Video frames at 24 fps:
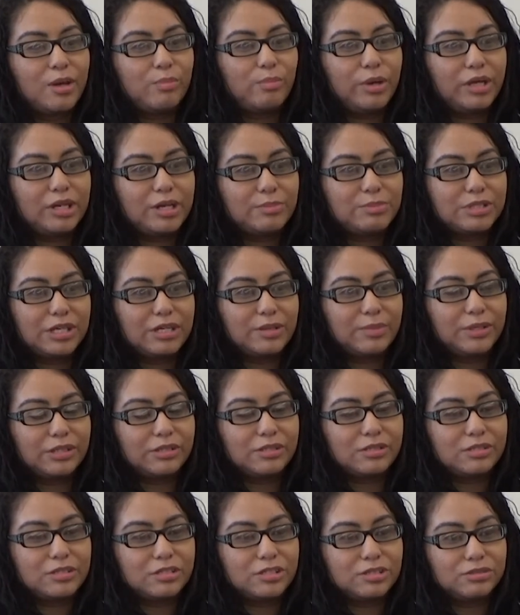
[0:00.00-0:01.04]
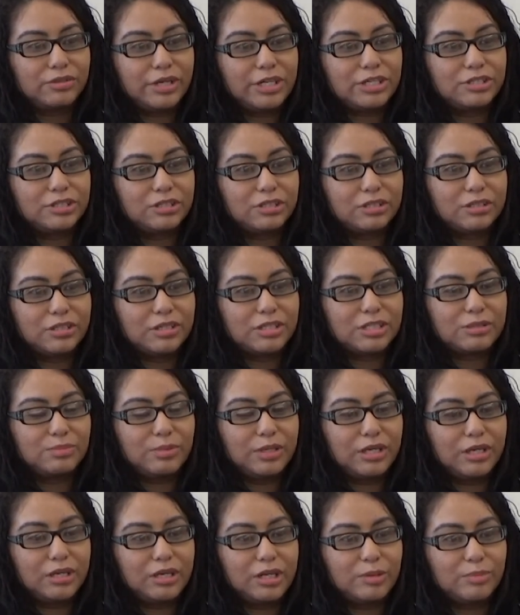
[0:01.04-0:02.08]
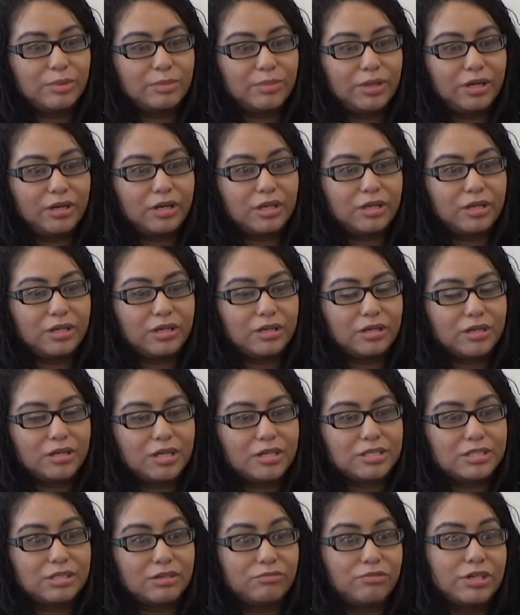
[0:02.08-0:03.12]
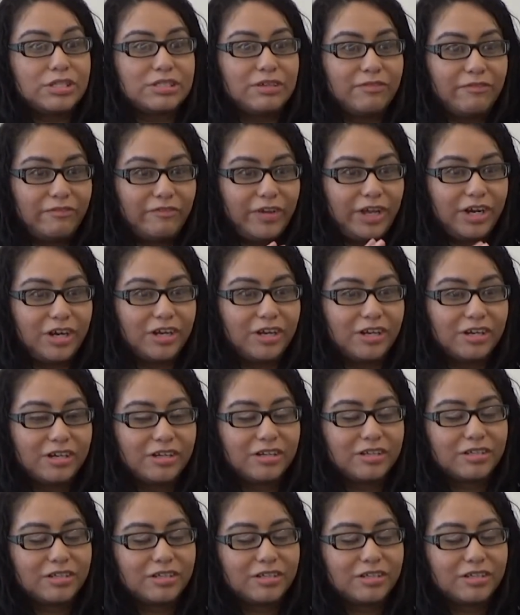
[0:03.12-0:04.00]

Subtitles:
being upset about the situation and speaking up about it because it wasn't fair.